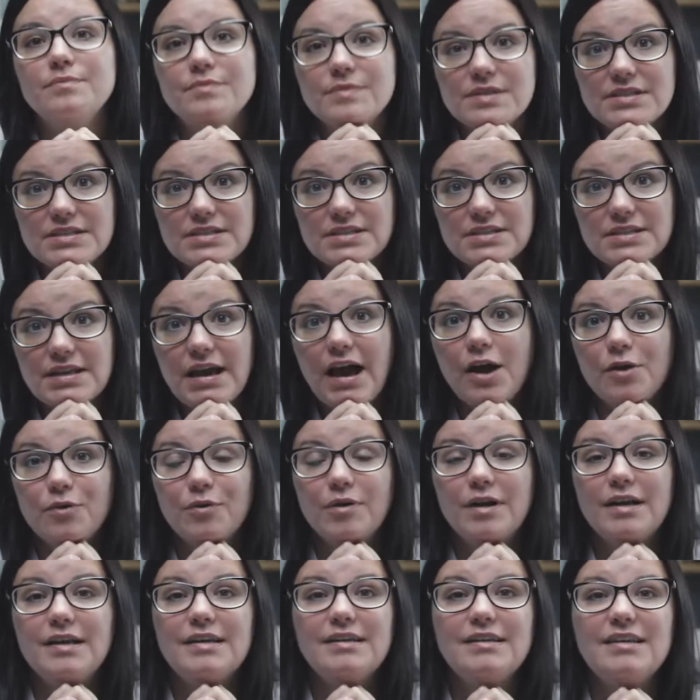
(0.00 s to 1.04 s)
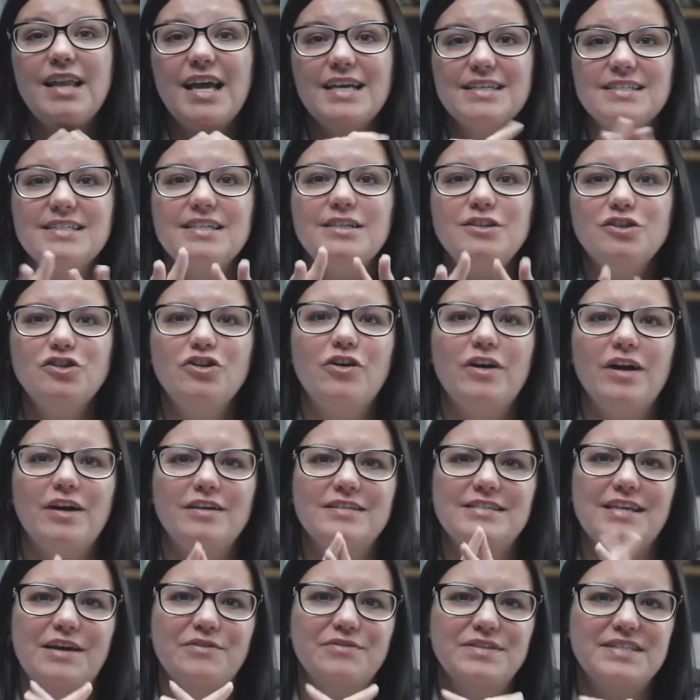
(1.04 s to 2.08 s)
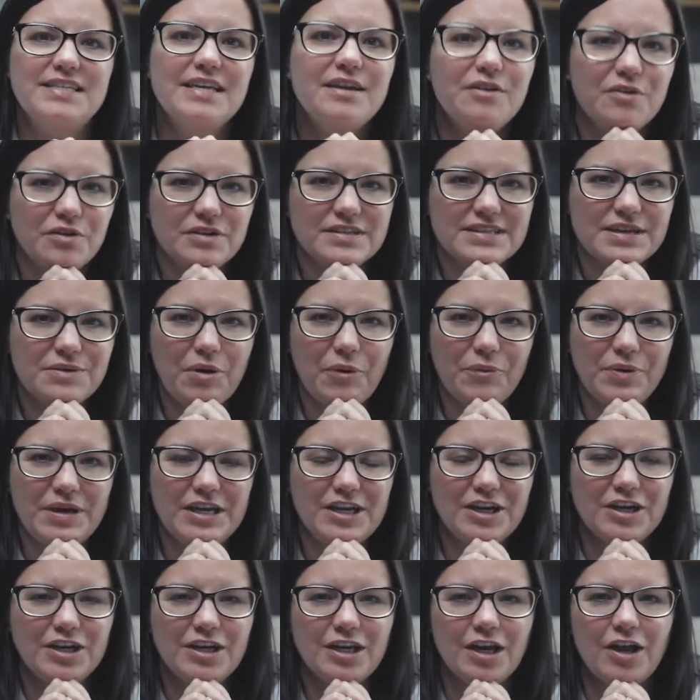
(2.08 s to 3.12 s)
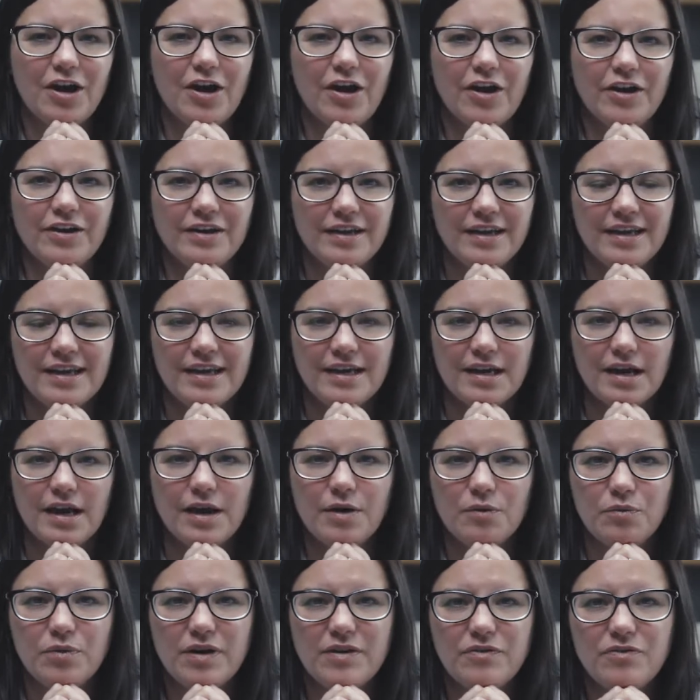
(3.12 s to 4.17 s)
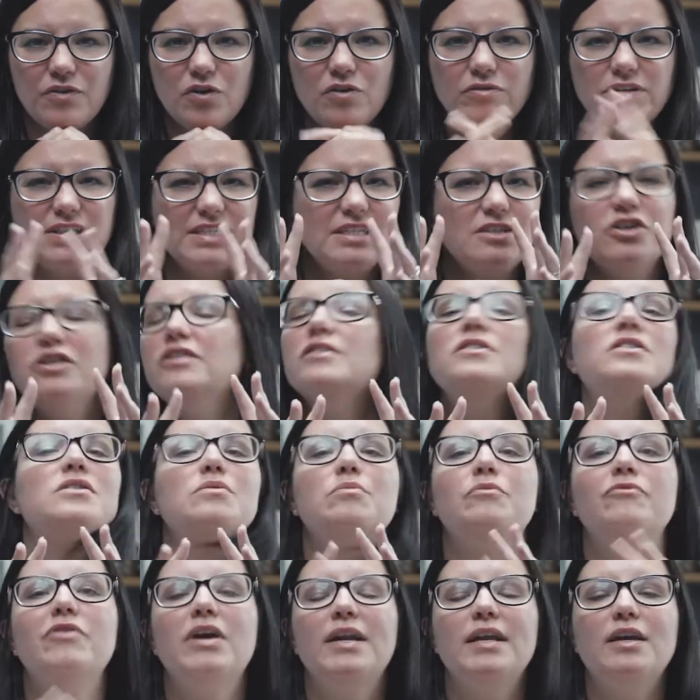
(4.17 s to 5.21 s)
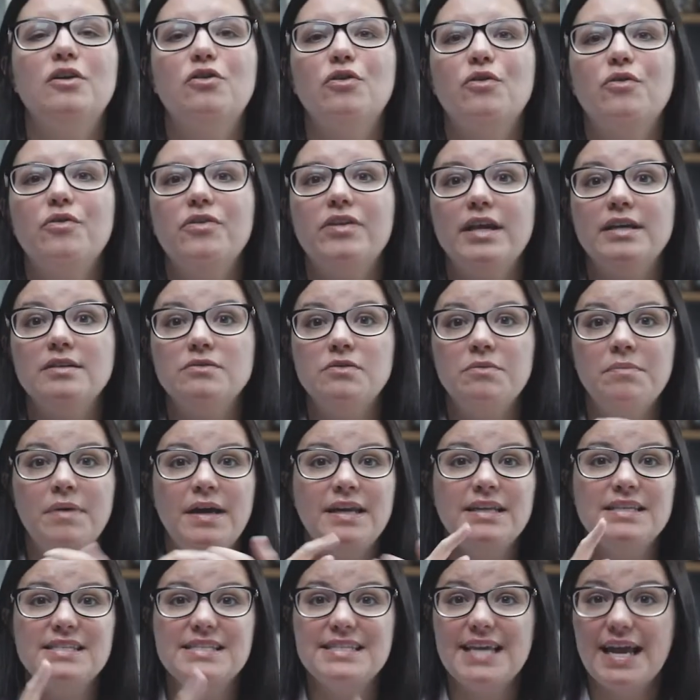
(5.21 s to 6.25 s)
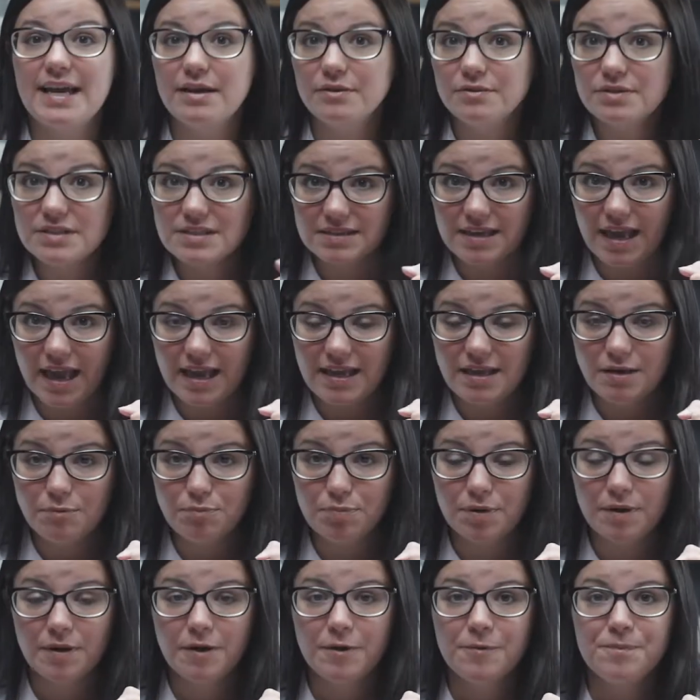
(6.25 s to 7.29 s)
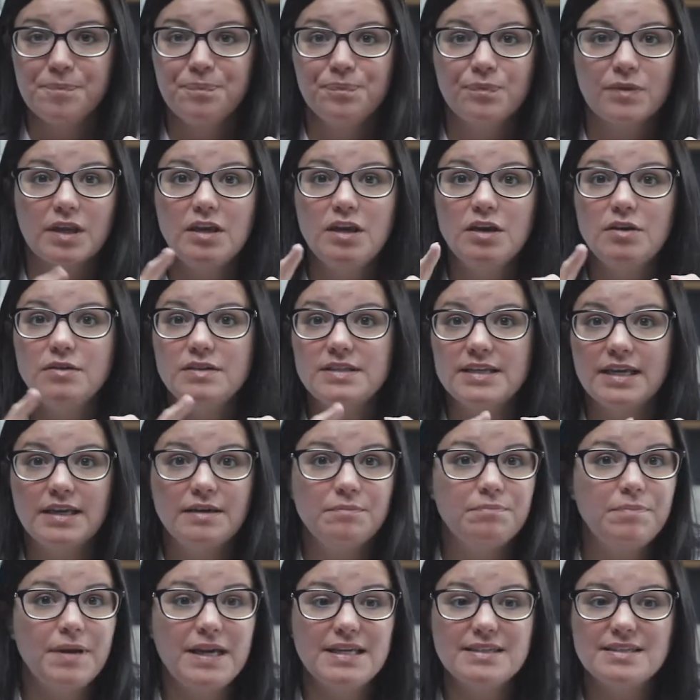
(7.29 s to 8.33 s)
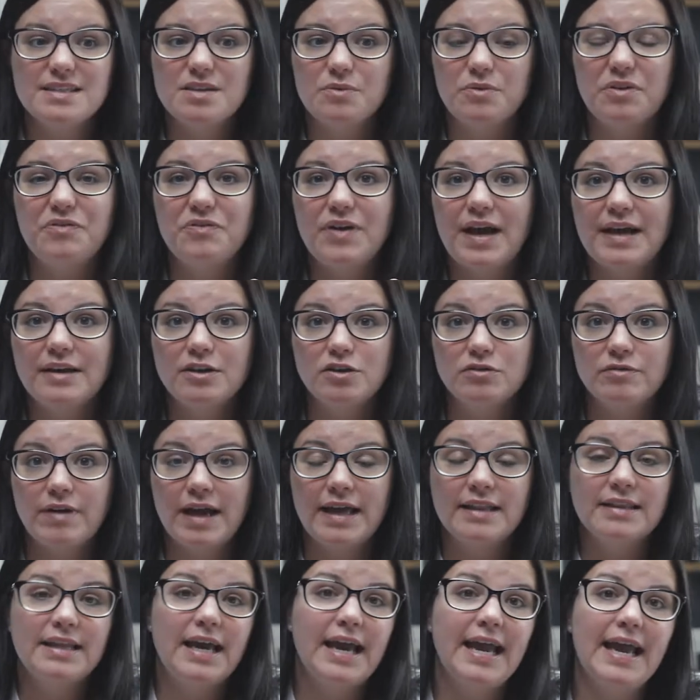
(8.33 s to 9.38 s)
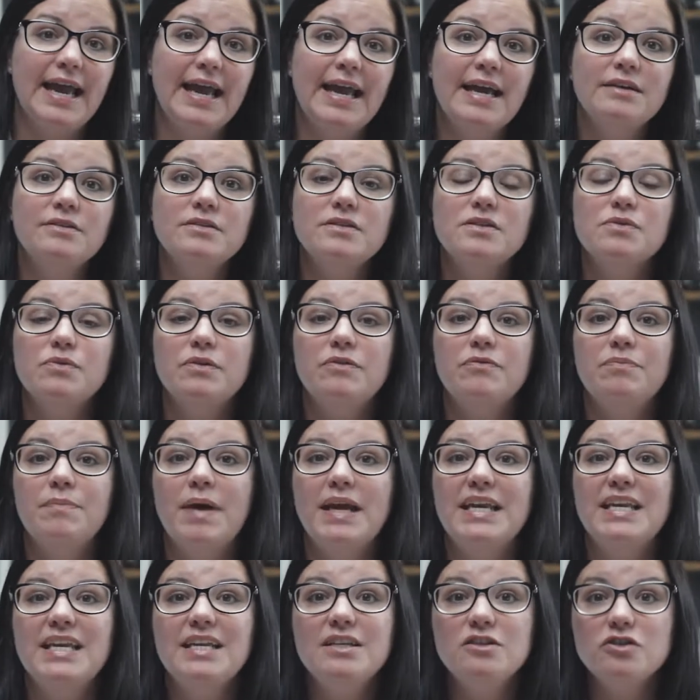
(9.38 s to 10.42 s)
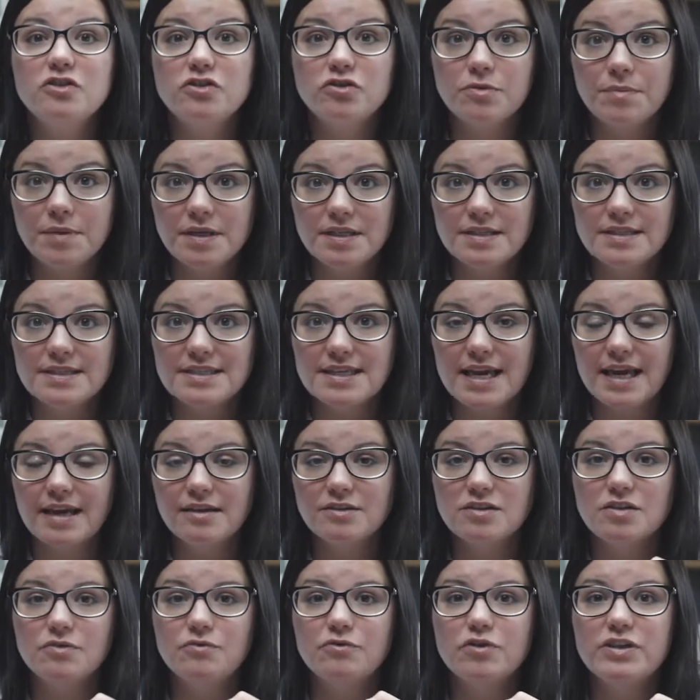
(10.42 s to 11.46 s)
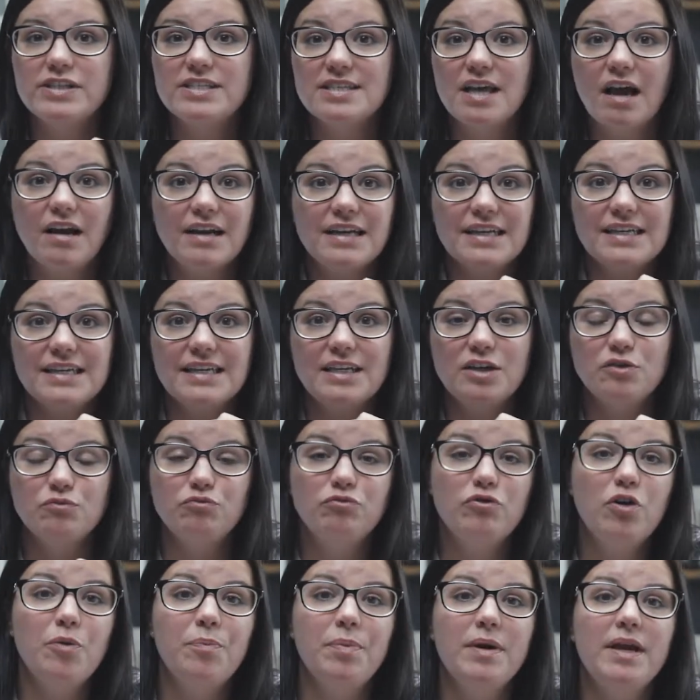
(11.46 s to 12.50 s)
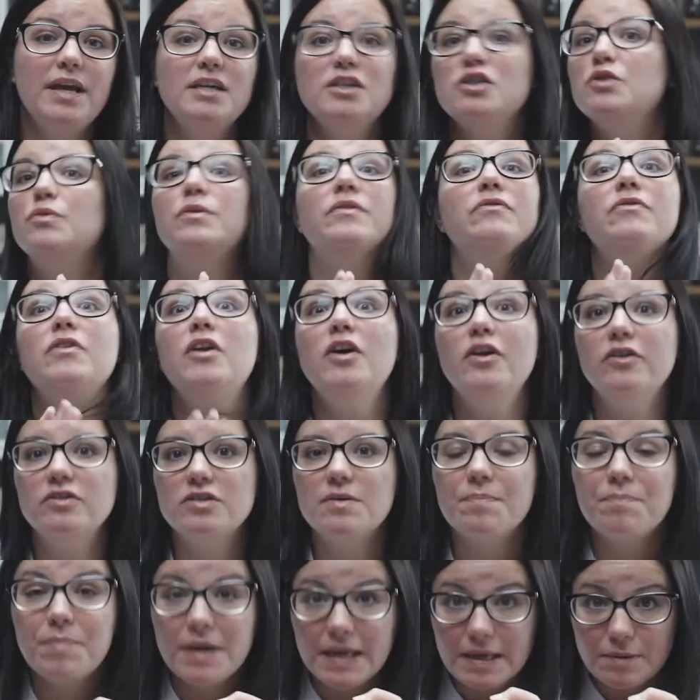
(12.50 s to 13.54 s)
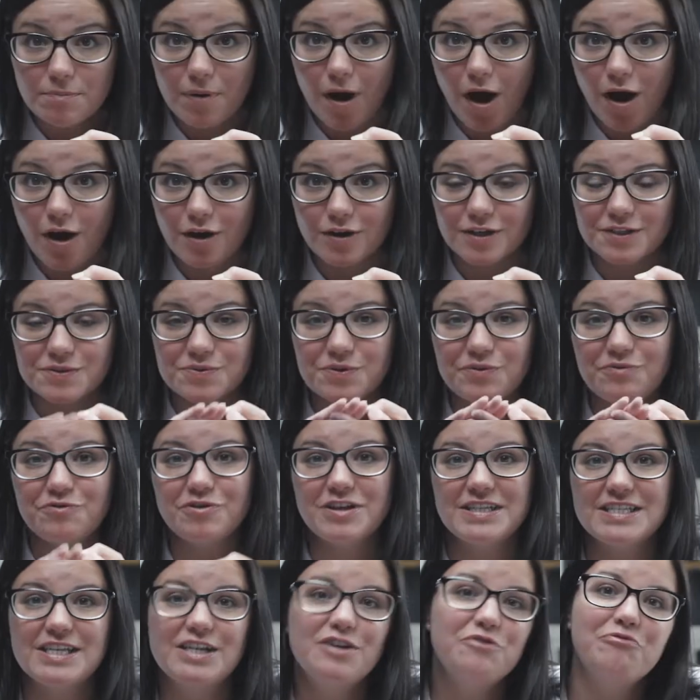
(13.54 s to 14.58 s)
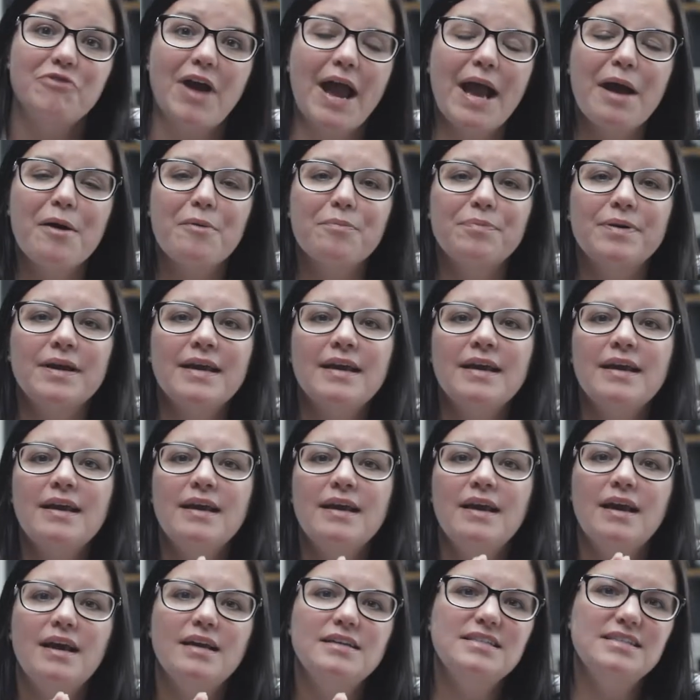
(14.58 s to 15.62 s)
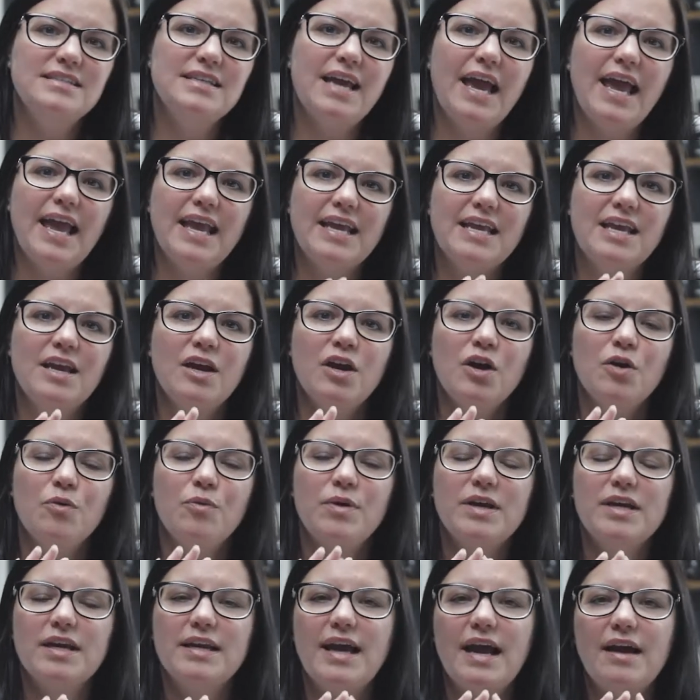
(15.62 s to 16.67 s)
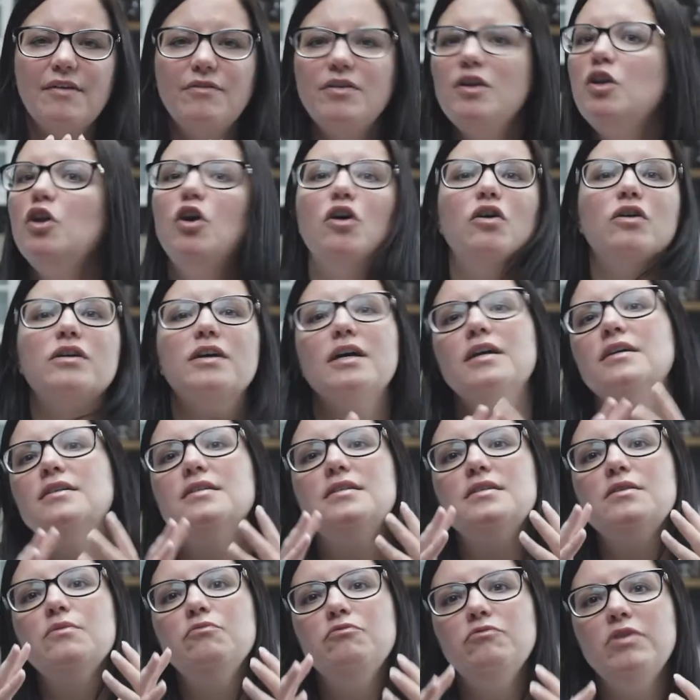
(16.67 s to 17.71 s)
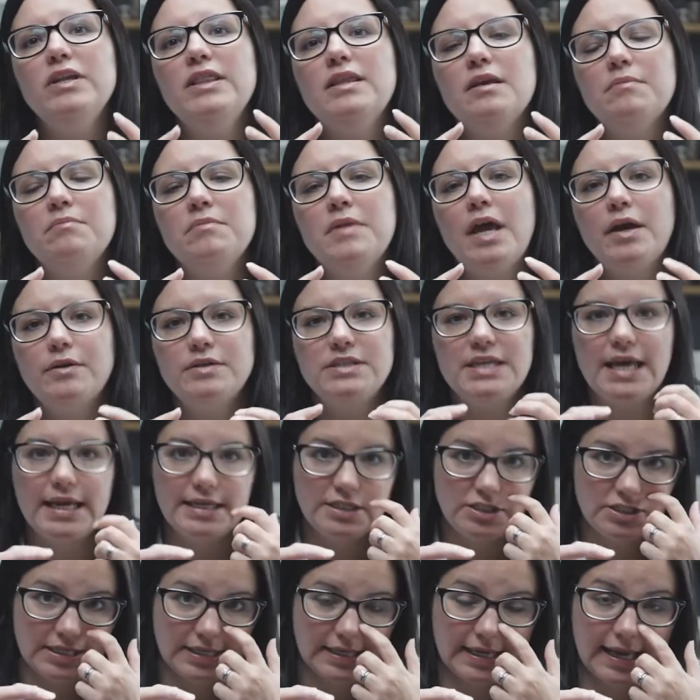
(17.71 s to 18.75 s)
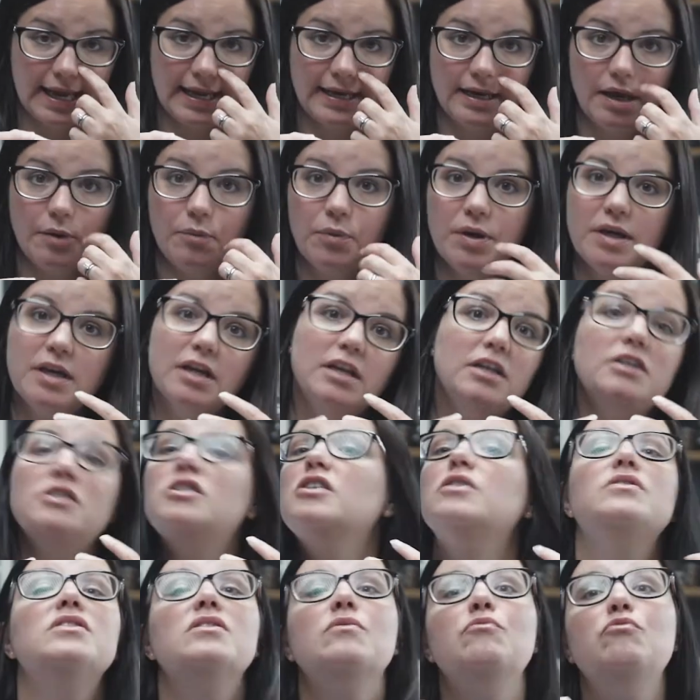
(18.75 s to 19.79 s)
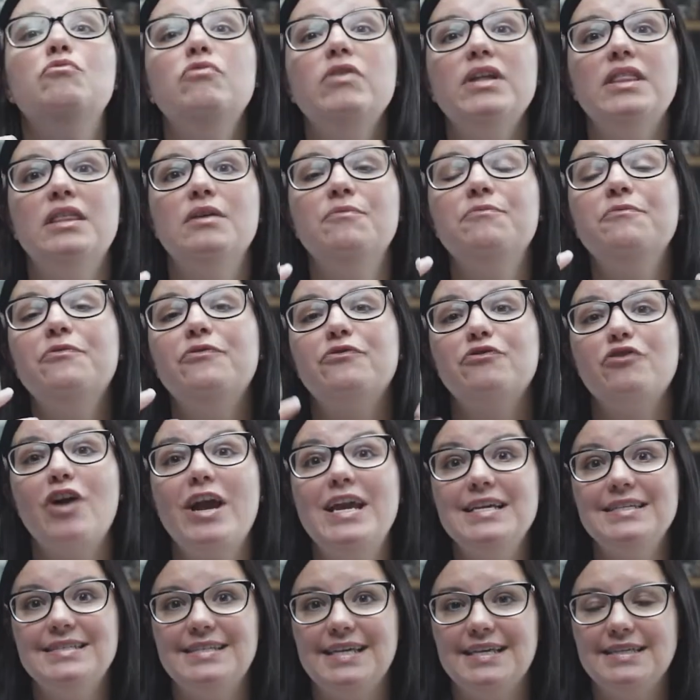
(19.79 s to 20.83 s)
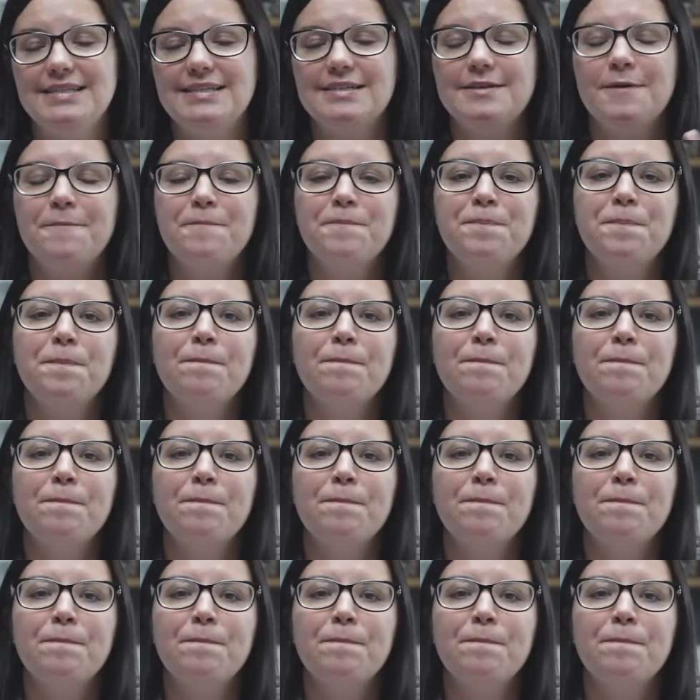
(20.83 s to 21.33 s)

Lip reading: So let's enjoy ourselves, see what we can learn. We've already done some really cool things. We've made a soundscape using bits that we found around the house. We've made instruments out of recycling and rubbish. We've learnt to beatbox, we've written a rap. And today we're going to have a look at some rhythm notation again, and we're going to do some rhythm phrases.